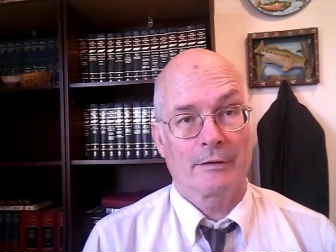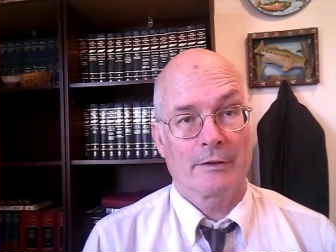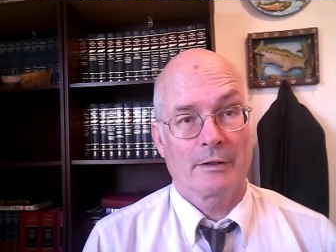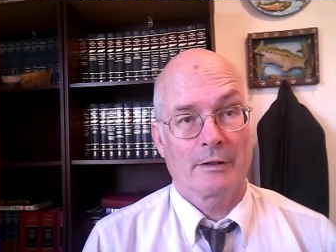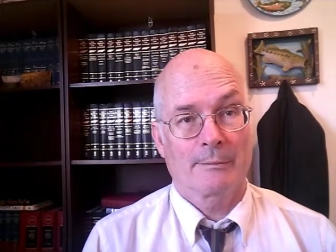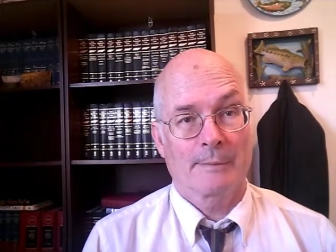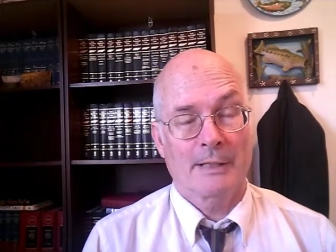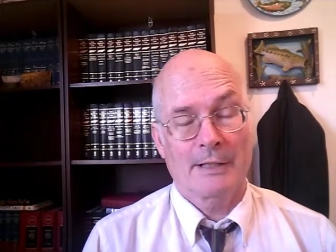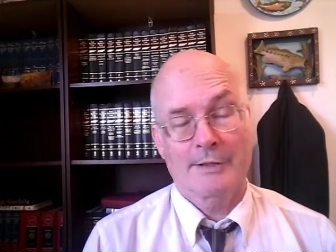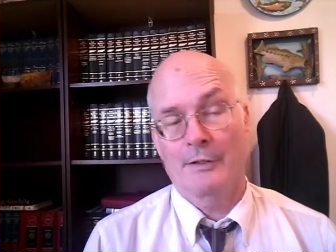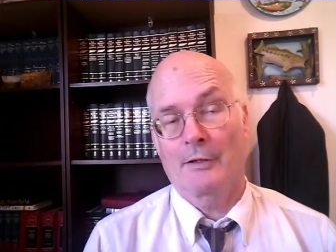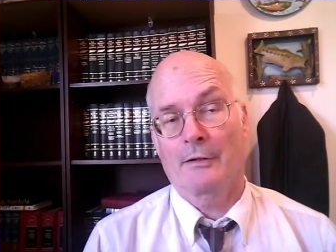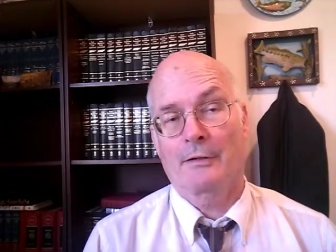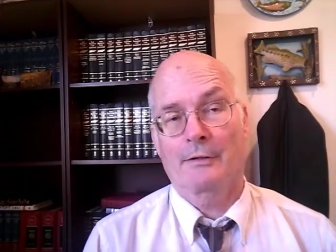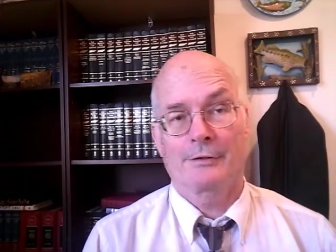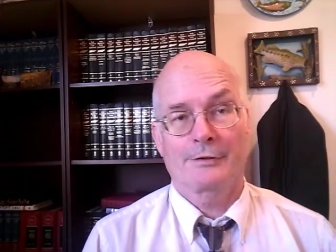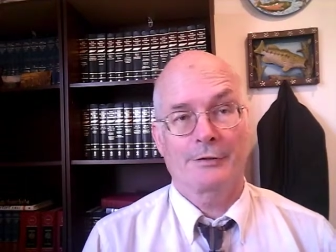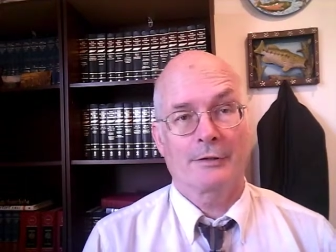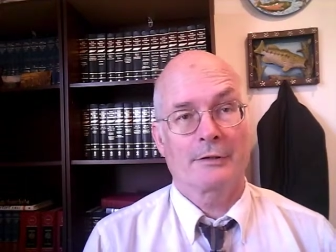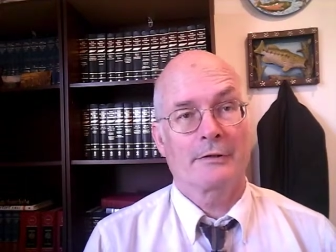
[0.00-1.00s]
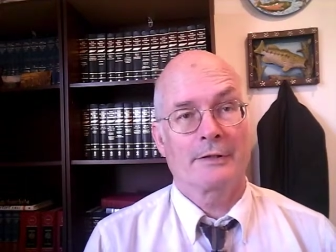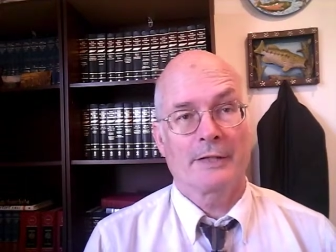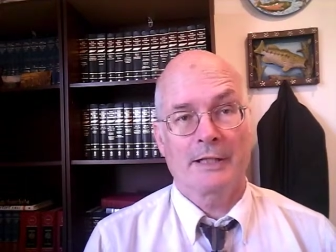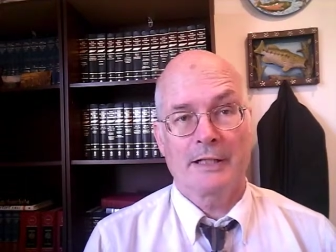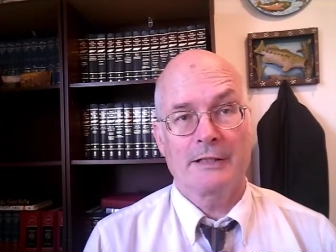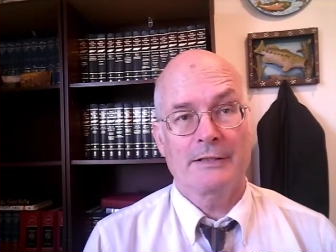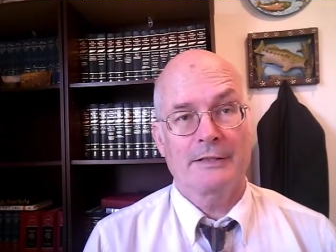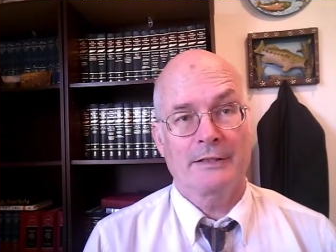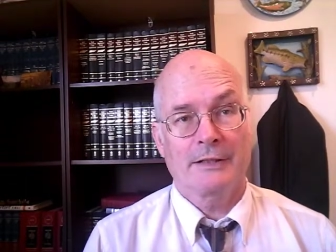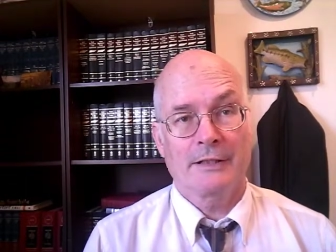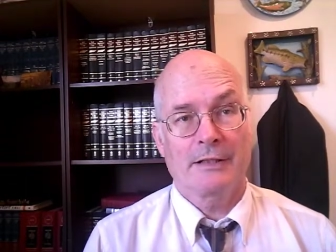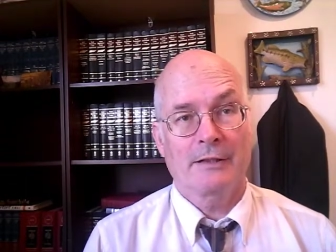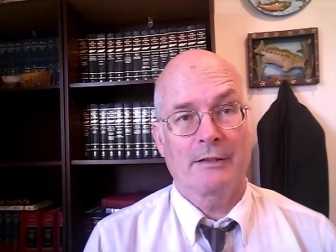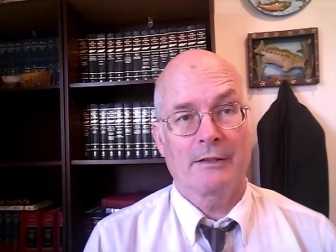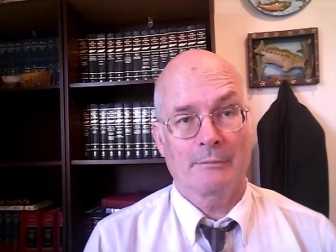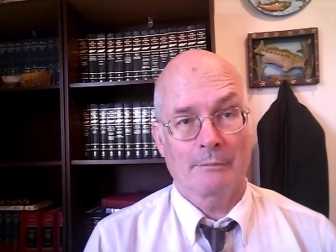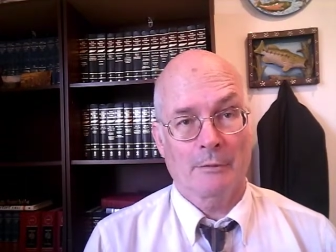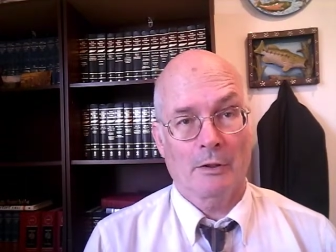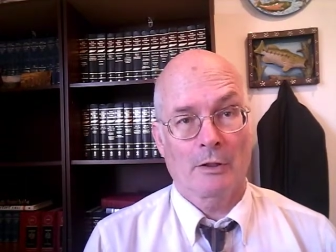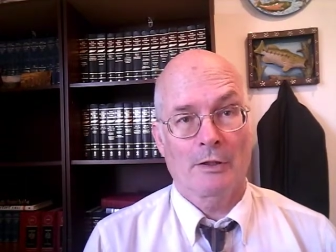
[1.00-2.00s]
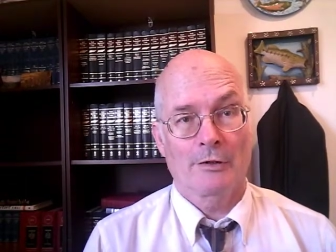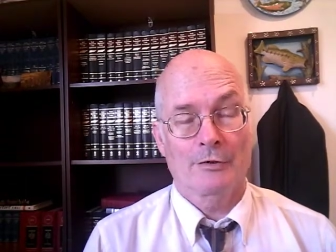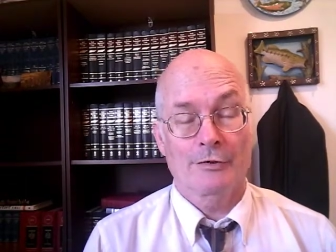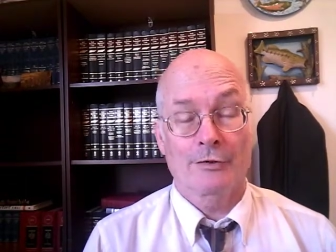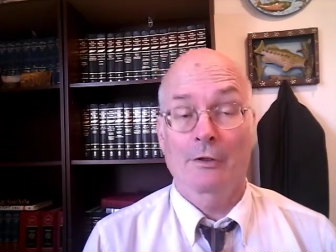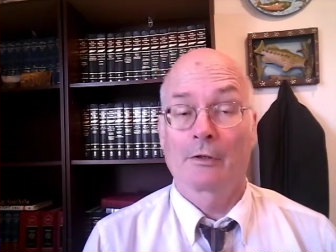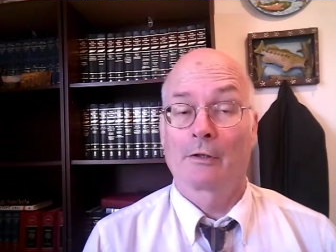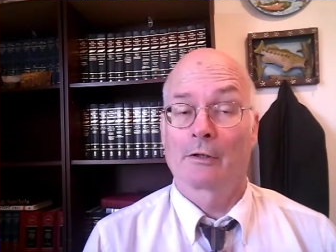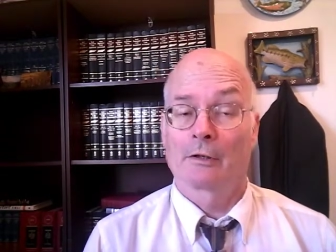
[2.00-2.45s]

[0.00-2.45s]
you know, my daughter turned 18 in March.